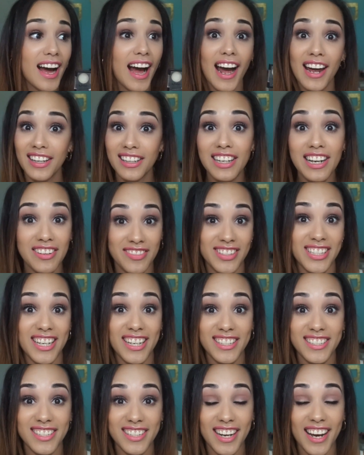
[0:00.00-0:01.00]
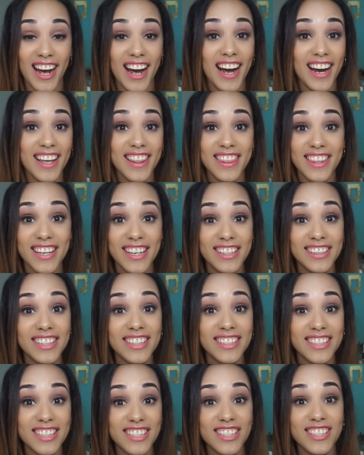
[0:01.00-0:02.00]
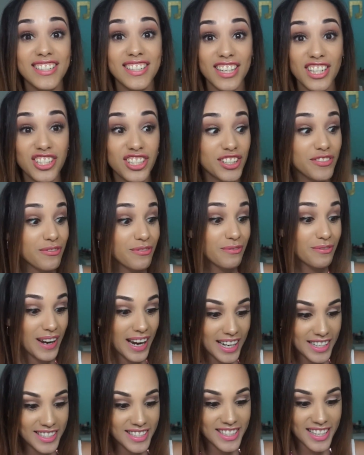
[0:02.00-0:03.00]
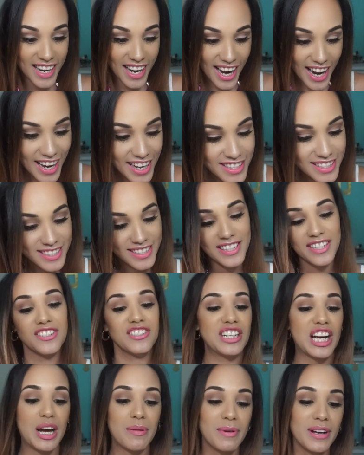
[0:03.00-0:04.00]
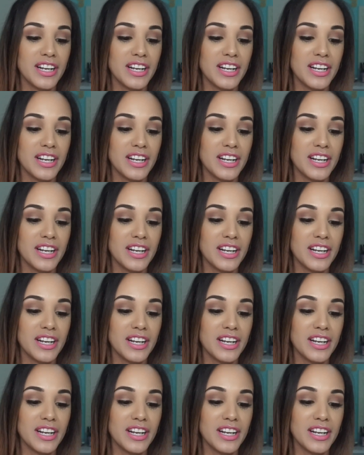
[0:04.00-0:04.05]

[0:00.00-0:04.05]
I loved it. I think they did such a fantastic job.